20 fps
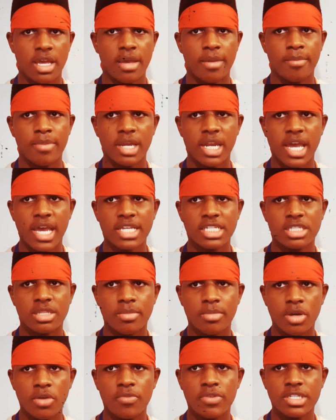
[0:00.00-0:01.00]
But as the
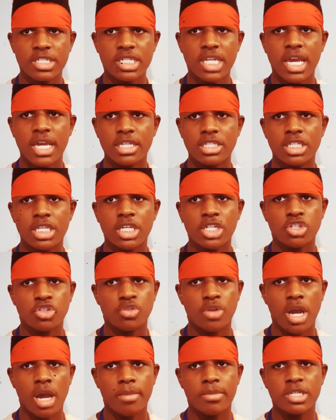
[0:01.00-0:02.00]
movie states,
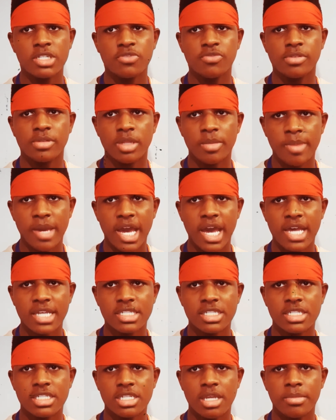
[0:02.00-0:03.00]
traumas from the past
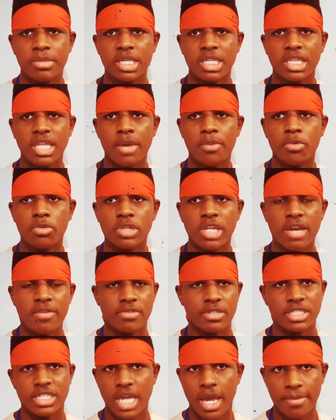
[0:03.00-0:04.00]
is something that will never
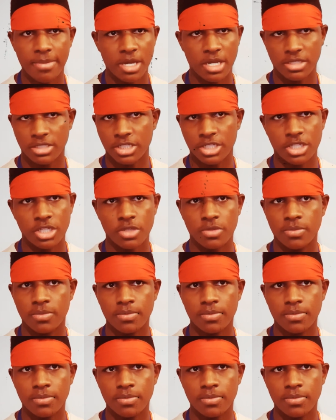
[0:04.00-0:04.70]
stop haunting you.